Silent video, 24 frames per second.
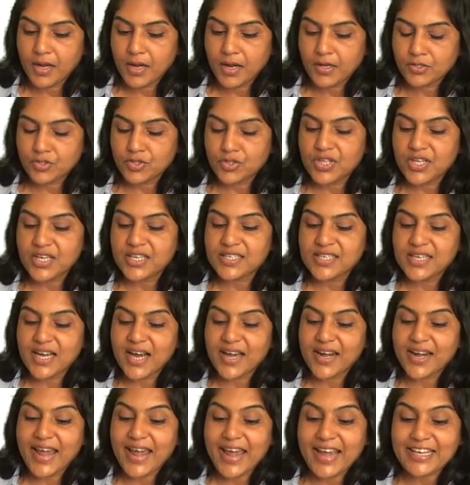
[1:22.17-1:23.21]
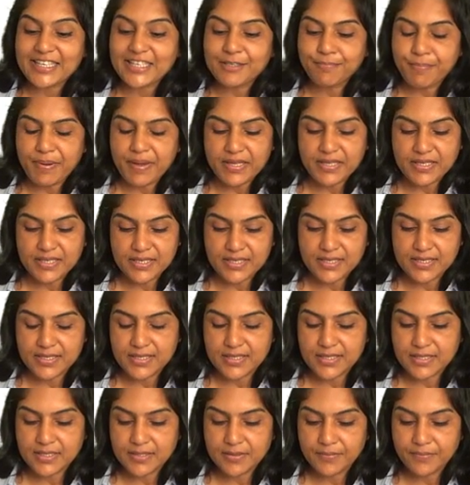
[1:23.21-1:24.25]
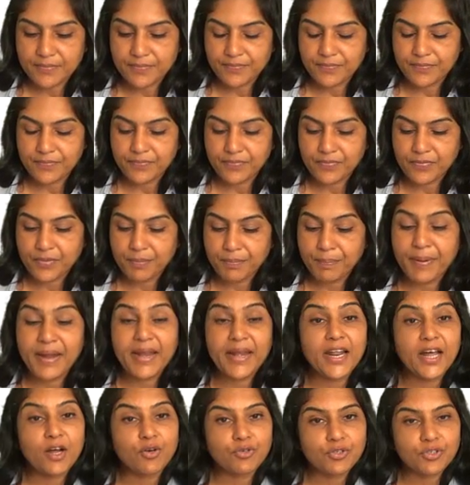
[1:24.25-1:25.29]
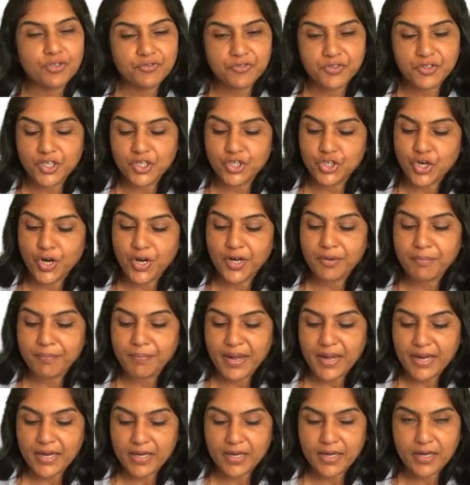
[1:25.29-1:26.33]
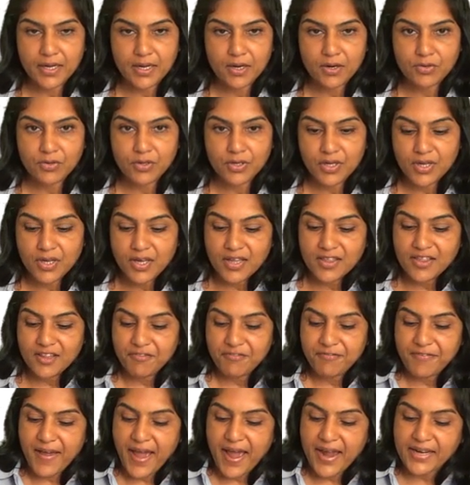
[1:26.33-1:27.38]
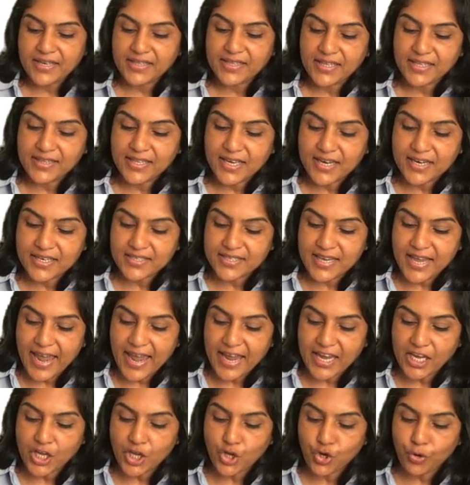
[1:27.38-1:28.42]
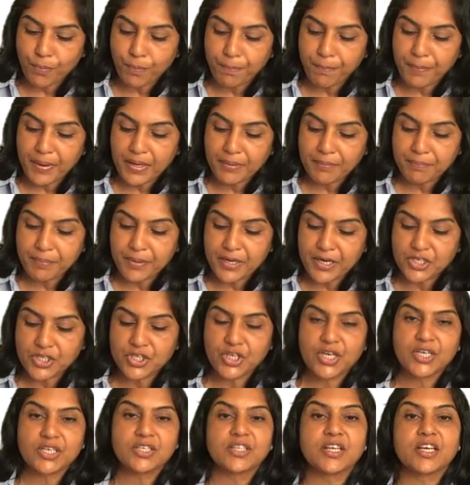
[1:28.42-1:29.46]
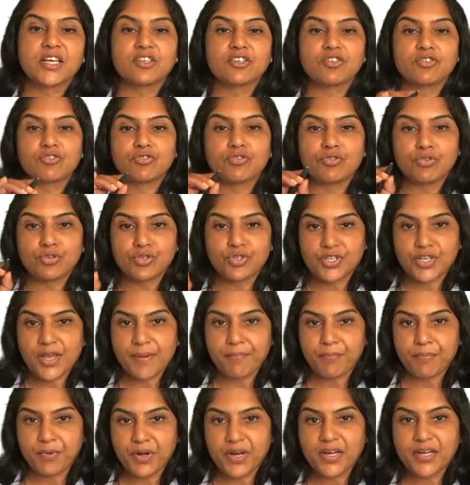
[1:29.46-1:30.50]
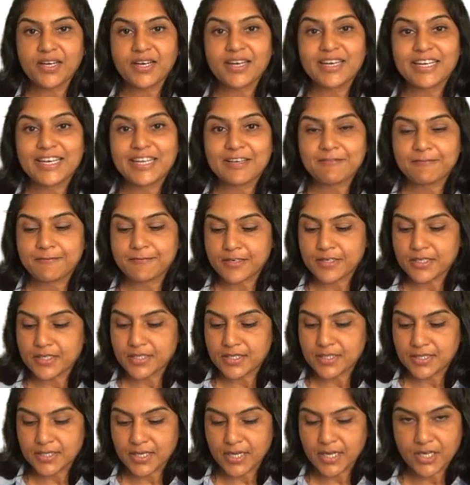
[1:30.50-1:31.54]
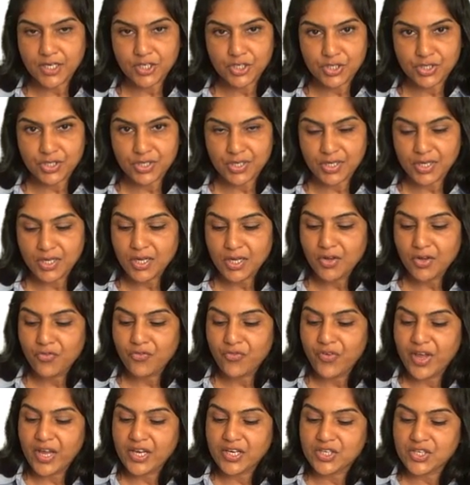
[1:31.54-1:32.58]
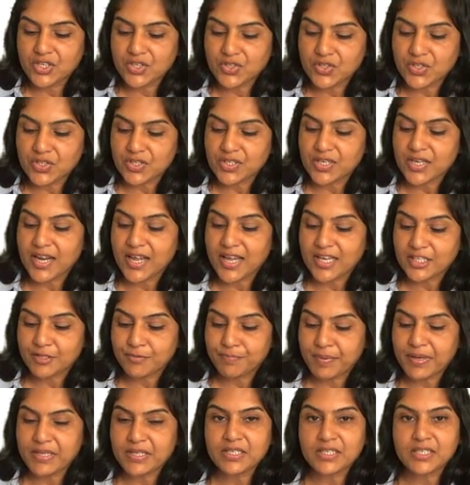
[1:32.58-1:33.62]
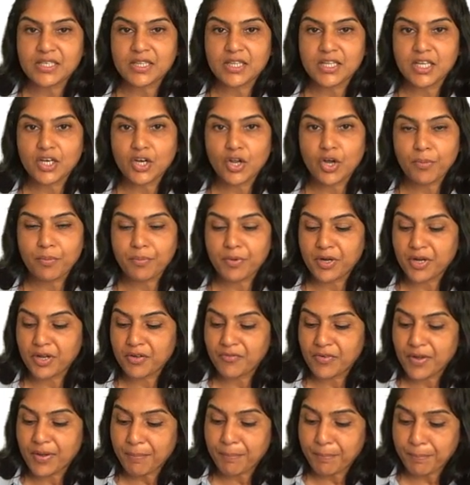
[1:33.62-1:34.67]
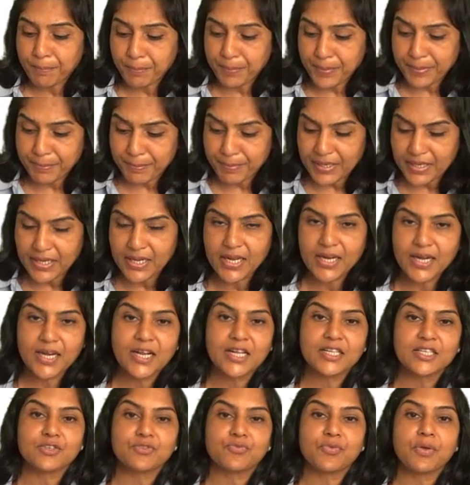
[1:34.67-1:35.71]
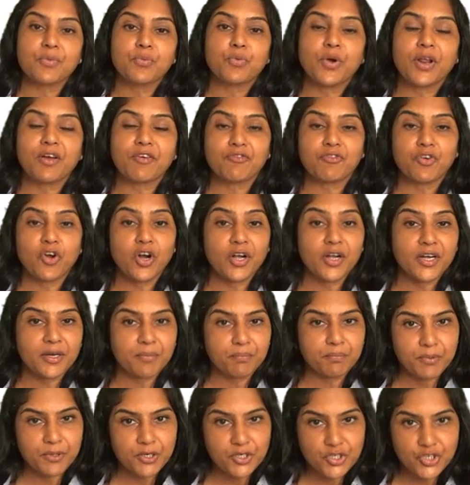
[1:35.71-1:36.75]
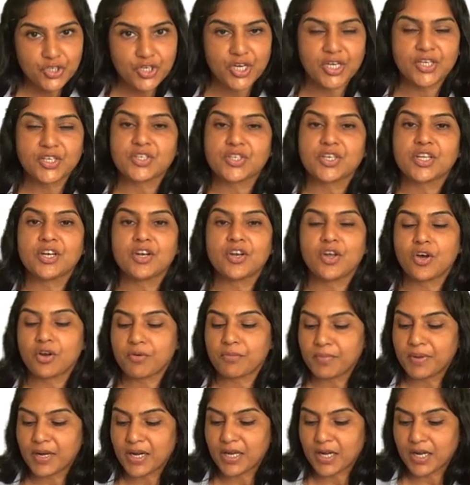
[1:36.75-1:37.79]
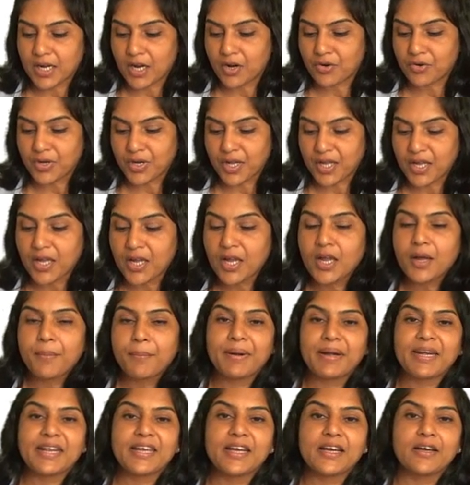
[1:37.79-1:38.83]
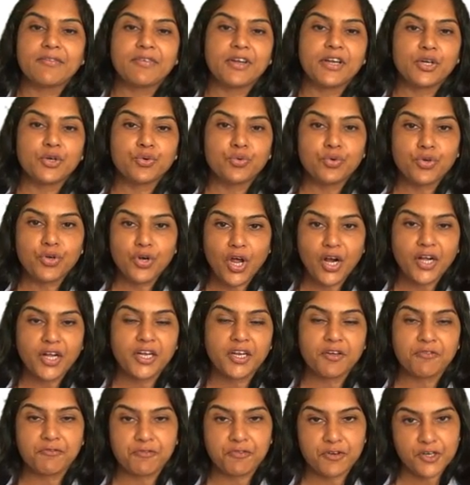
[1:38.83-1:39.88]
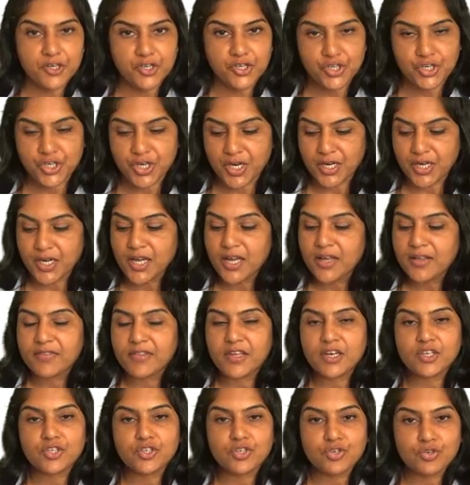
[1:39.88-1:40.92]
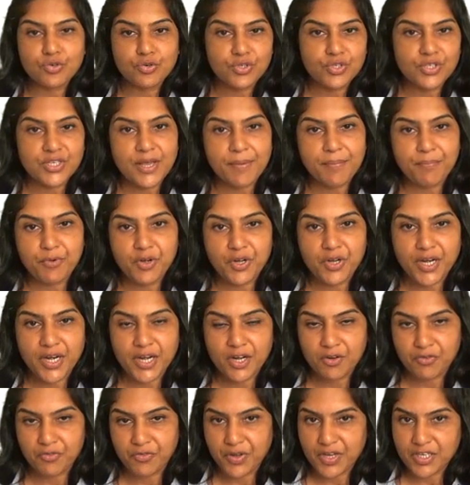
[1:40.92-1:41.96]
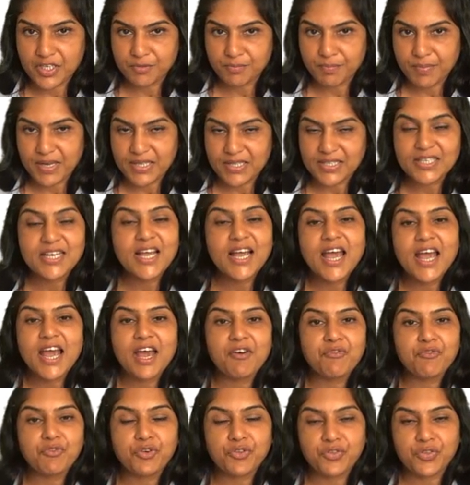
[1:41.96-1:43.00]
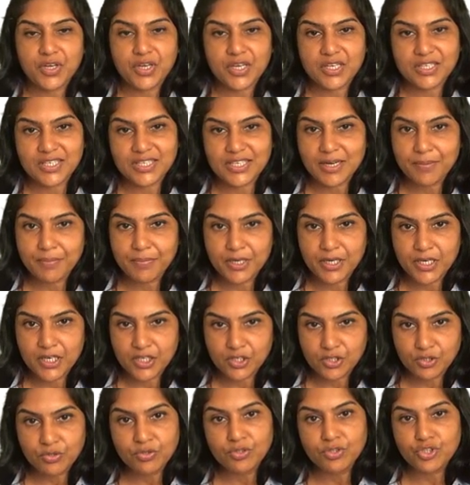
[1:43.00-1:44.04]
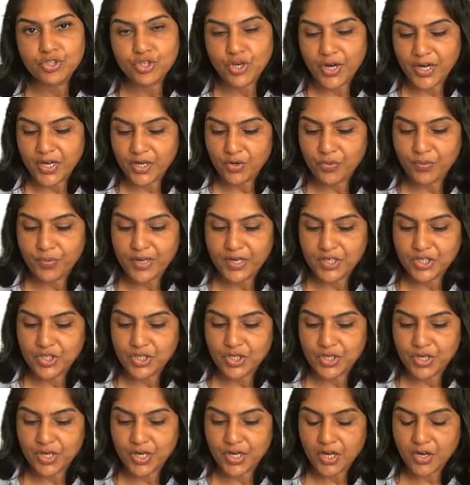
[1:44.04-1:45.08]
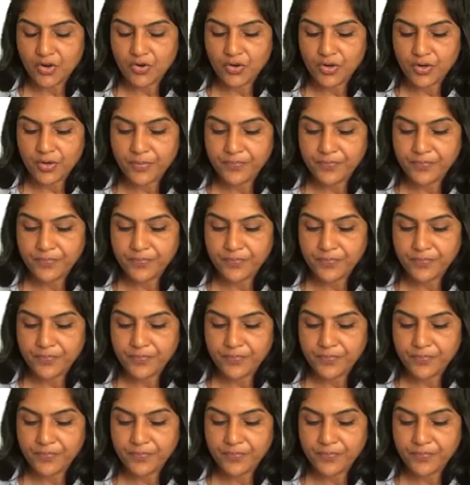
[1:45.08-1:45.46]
So these are expenses paid out of the joint bank account. The fact that there is equipment purchase, there is no separate differentiation. Wages is an expense in the normal way. Materials, we would have called it purchase in normal accounting. But here we do not differentiate. There is no separate head of expense. Everything is debited to joint venture account.